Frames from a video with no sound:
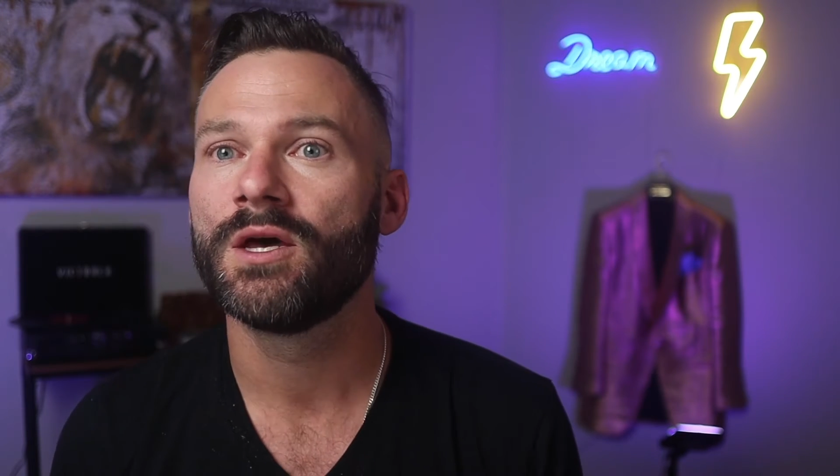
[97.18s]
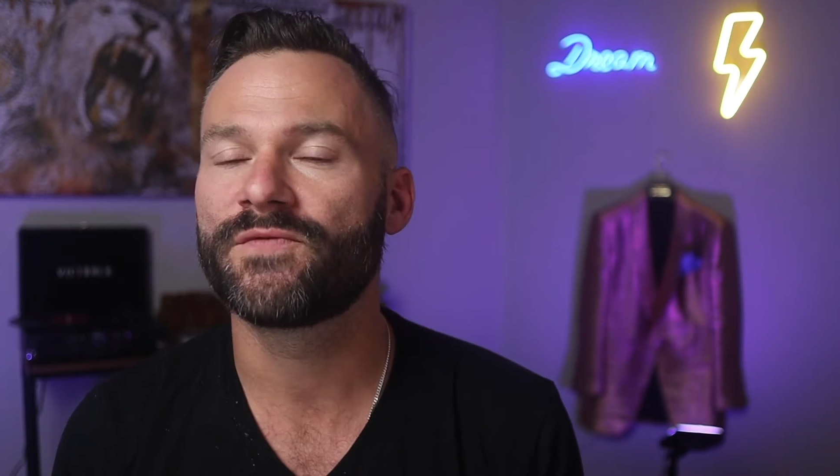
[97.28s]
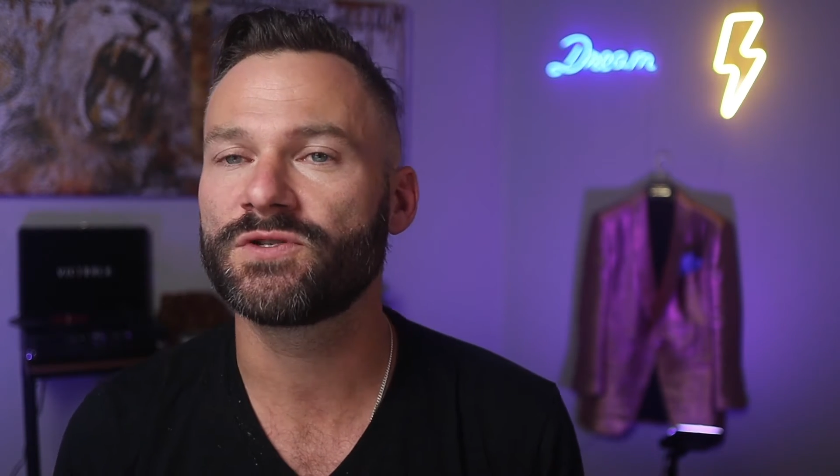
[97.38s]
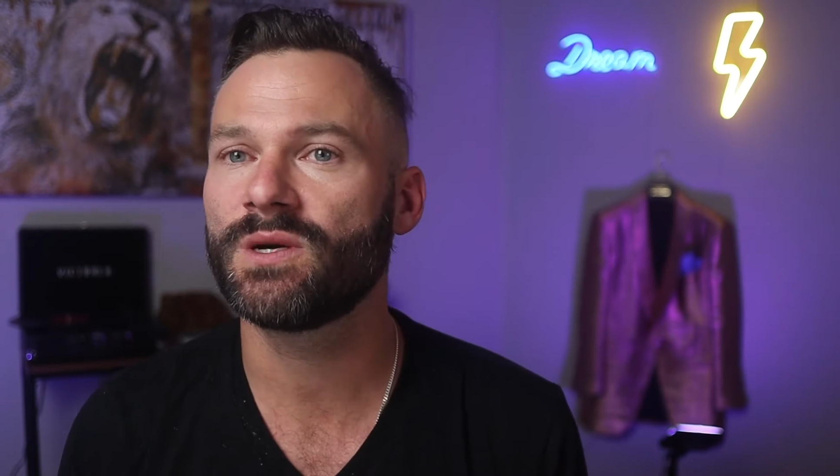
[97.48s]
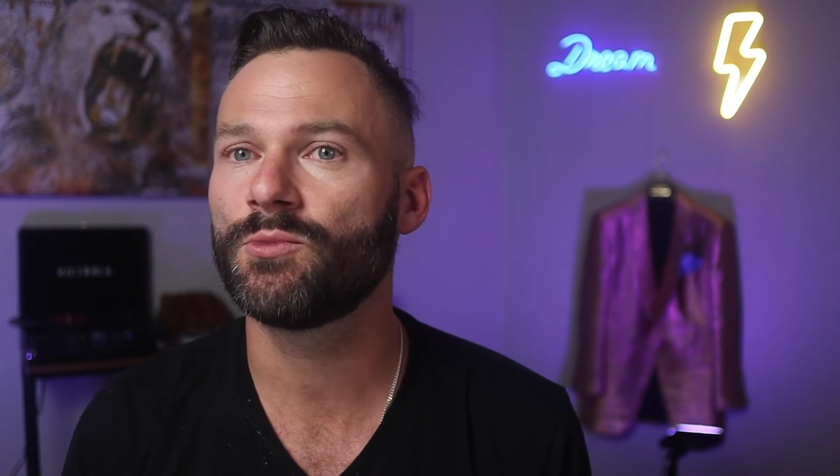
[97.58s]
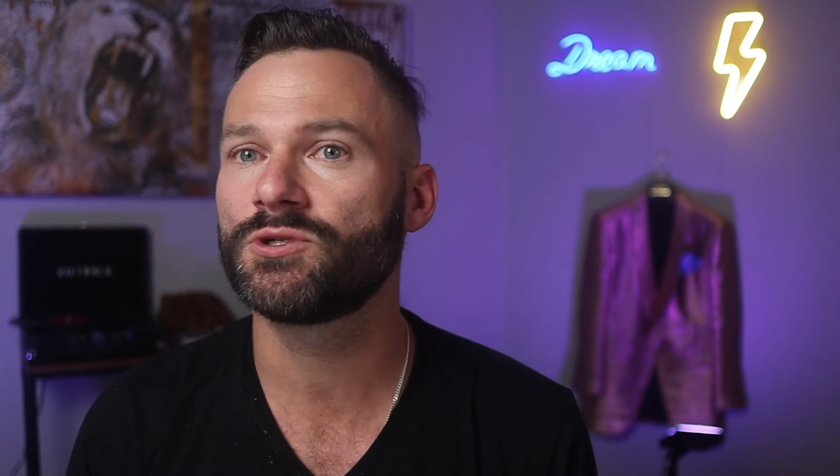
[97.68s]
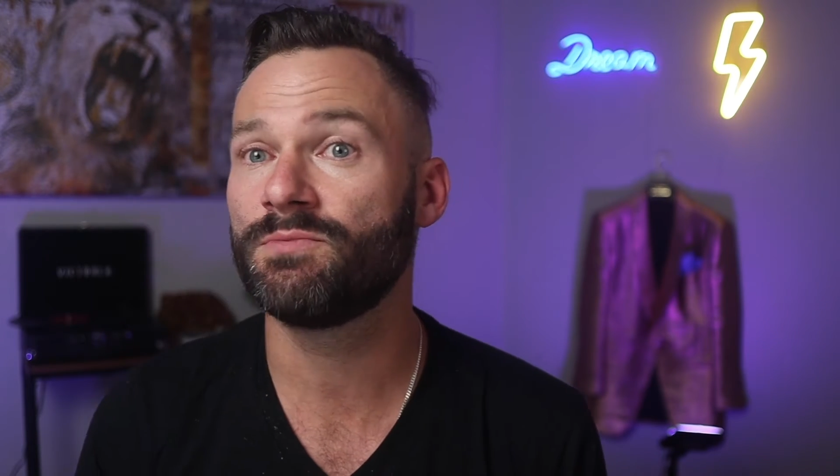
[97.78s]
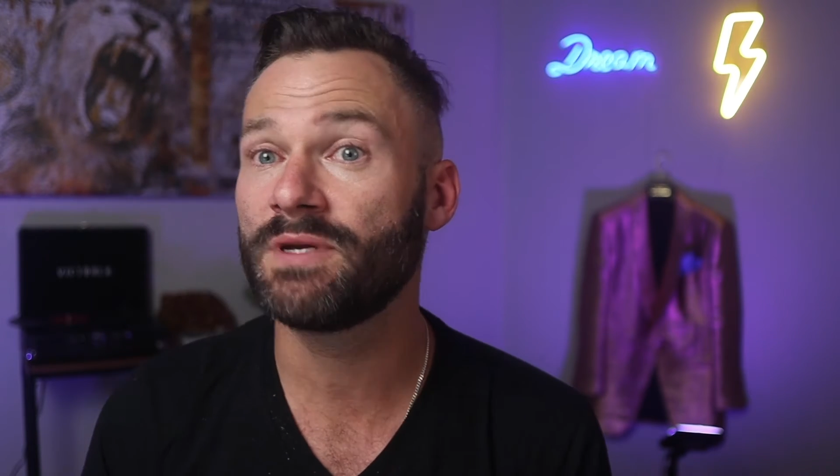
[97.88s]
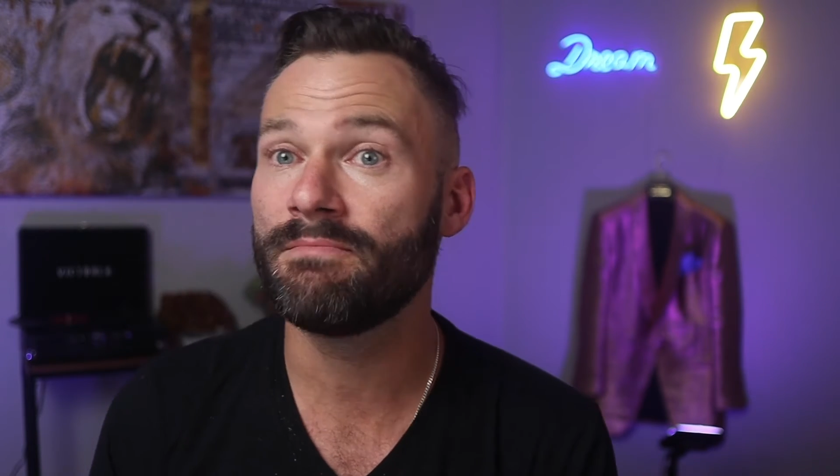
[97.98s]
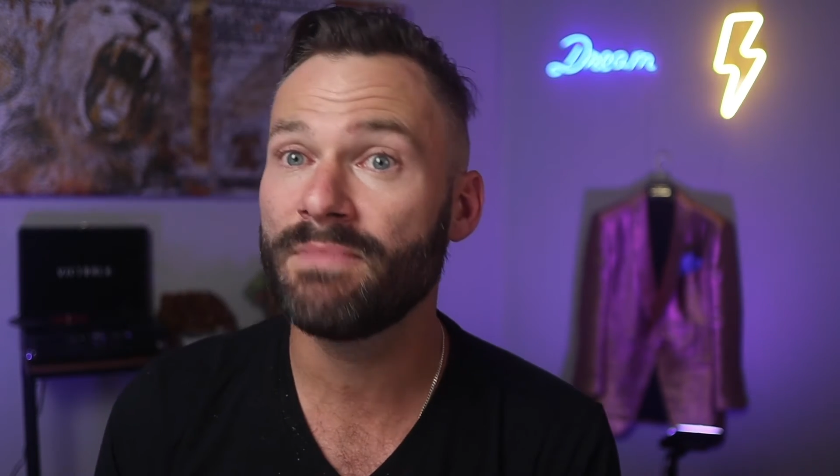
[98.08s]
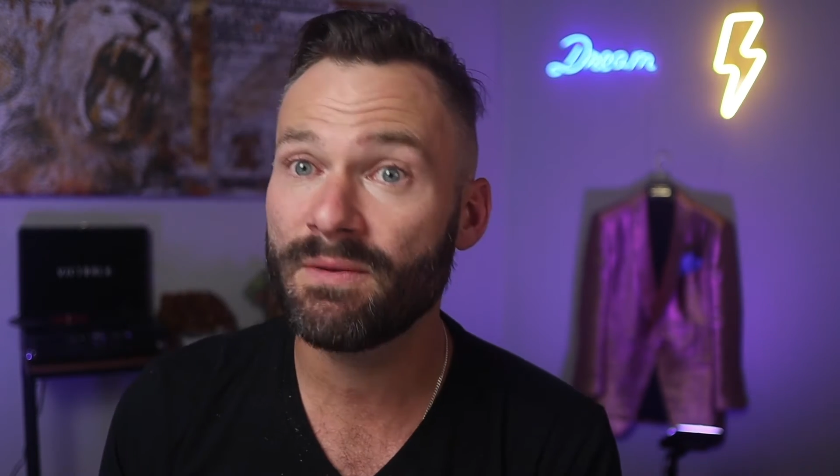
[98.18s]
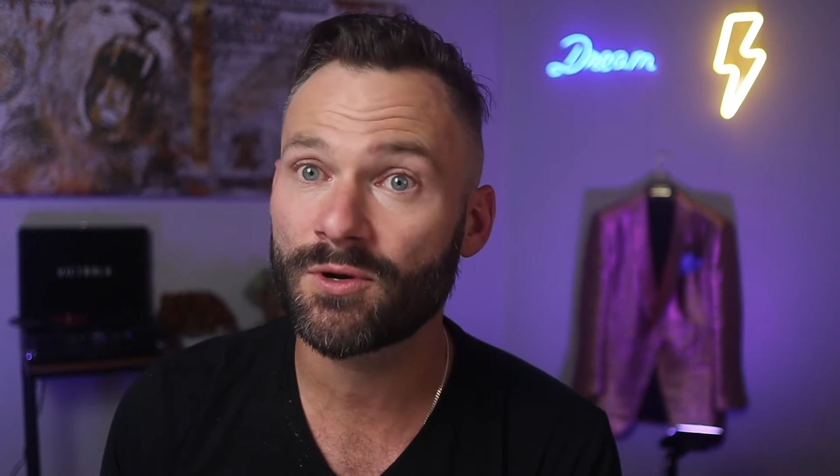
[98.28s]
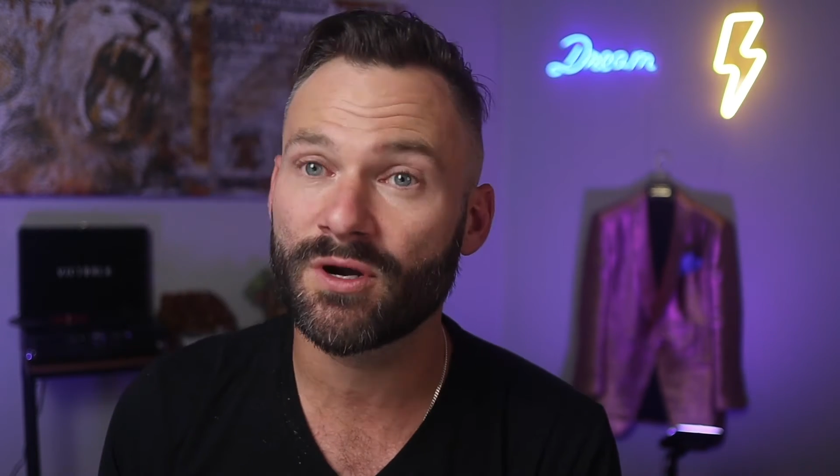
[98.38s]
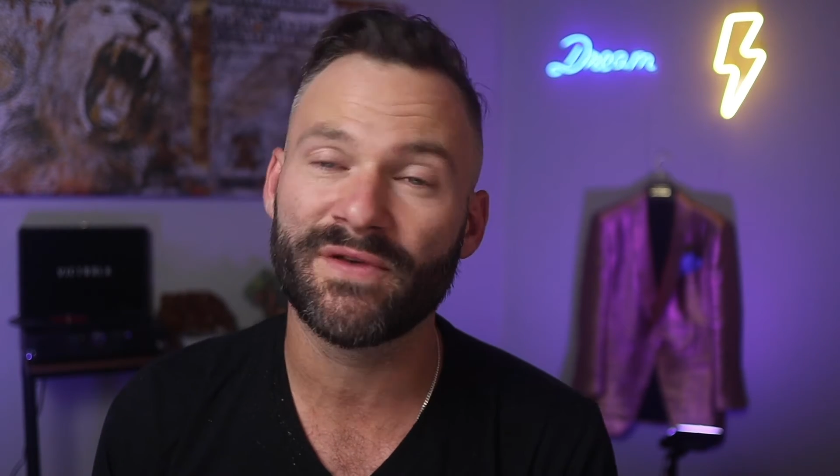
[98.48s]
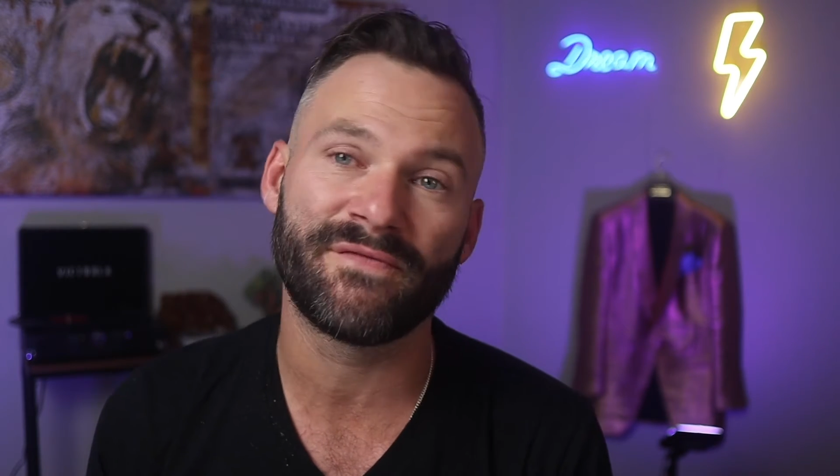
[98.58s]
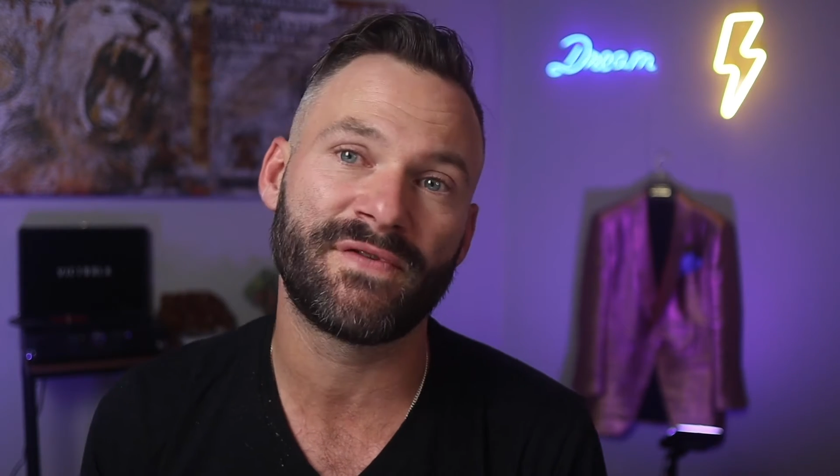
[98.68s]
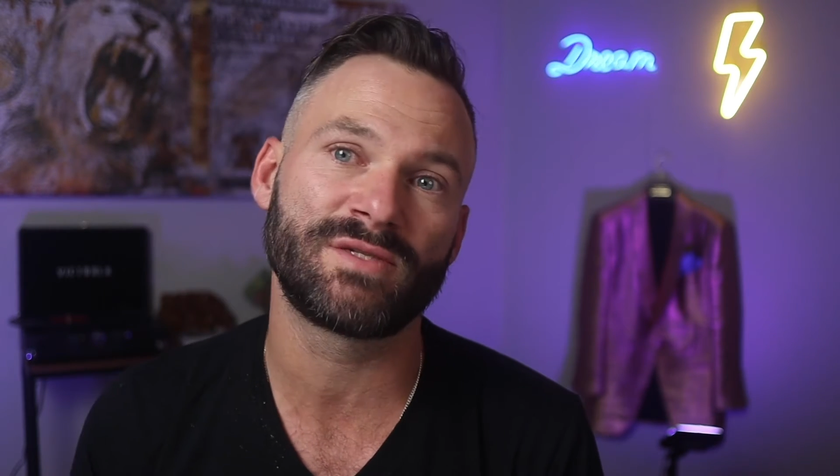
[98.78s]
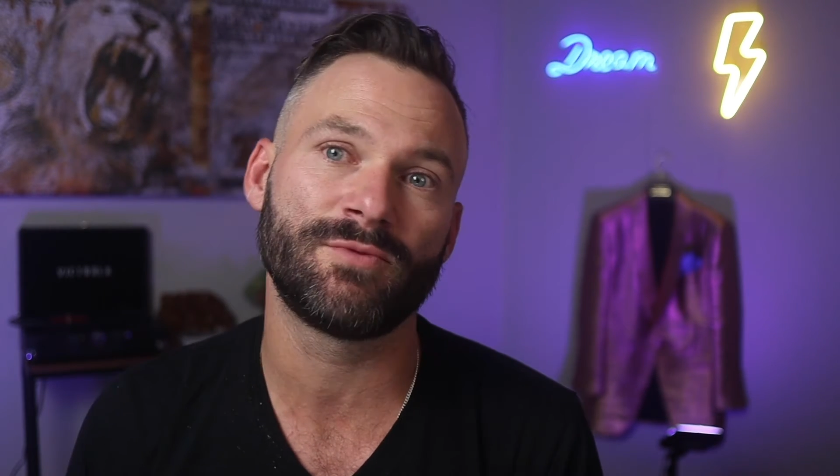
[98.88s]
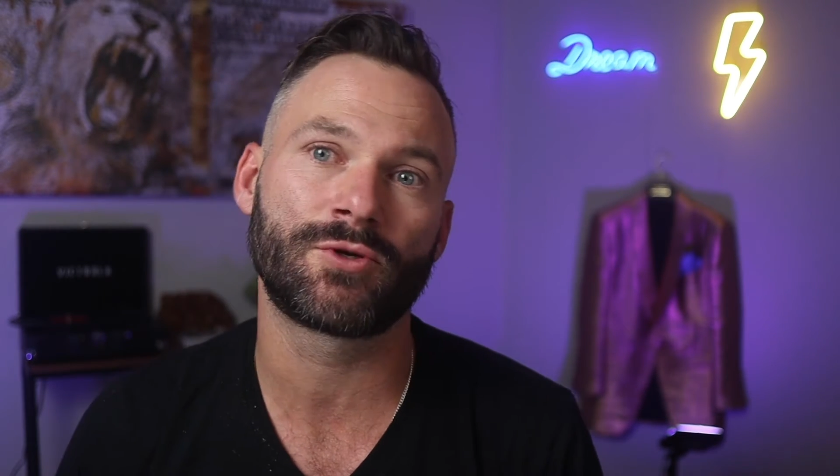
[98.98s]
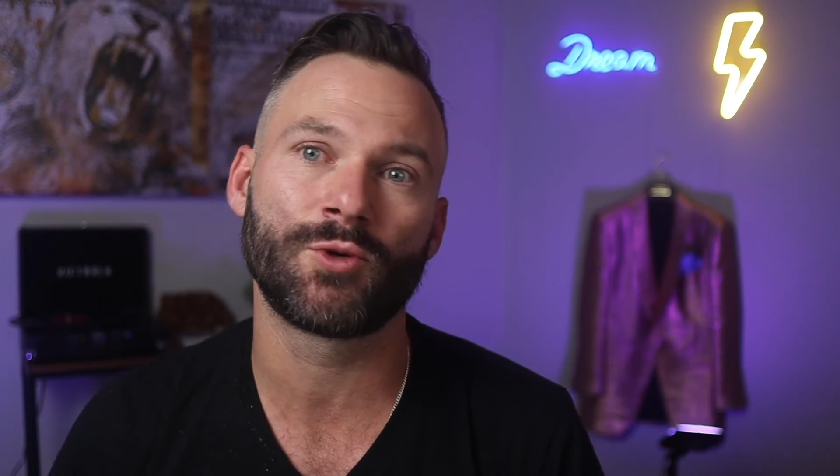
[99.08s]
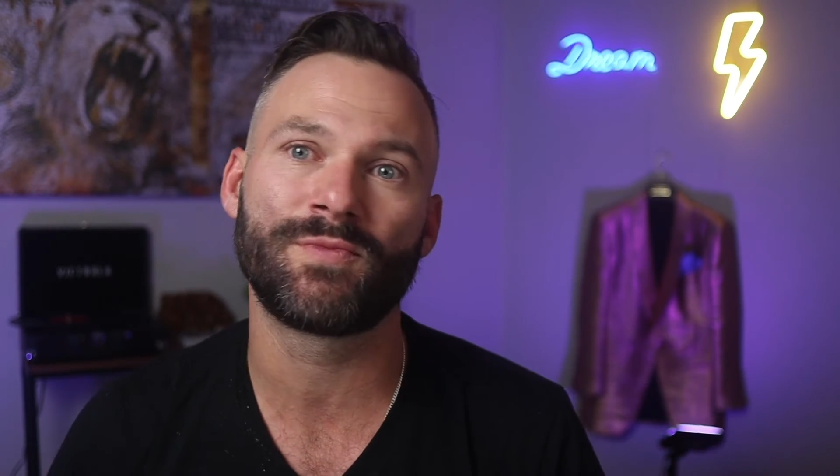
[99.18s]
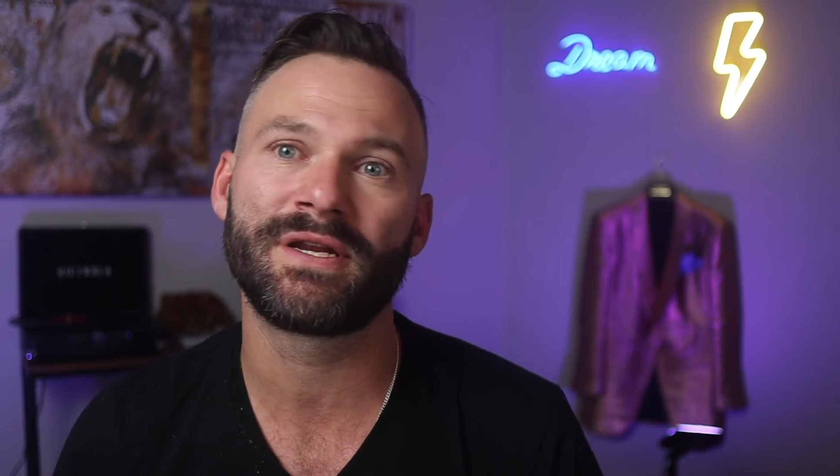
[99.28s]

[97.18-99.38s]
for someone to be a member of that Facebook group,